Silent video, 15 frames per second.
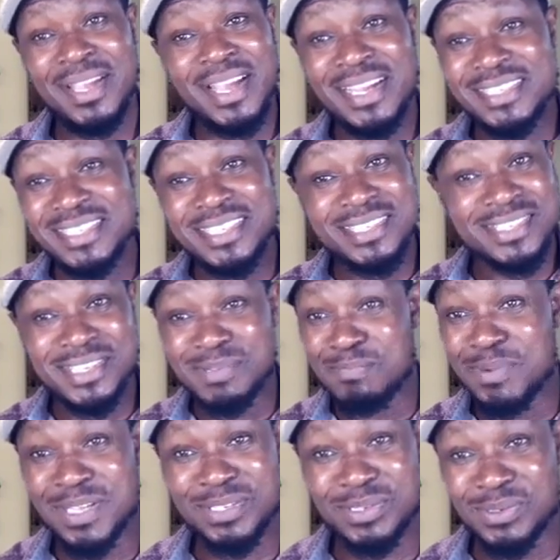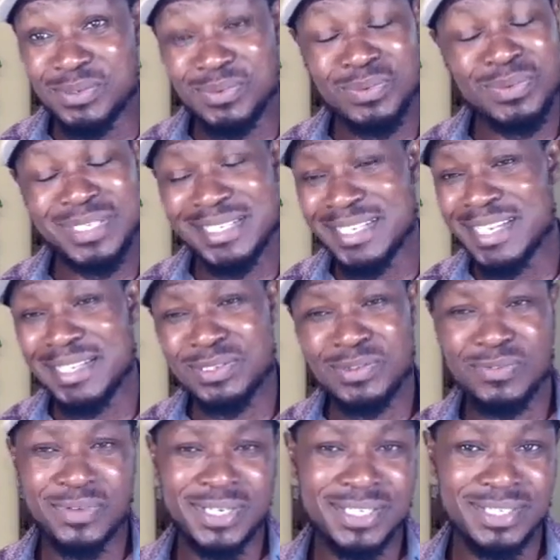a decent person wouldn't ask
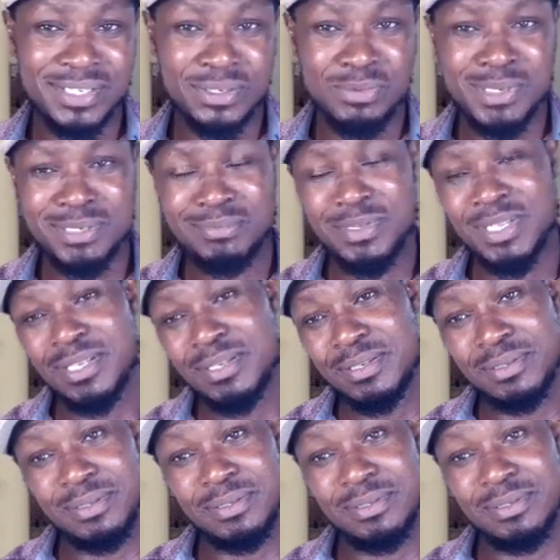of another human being.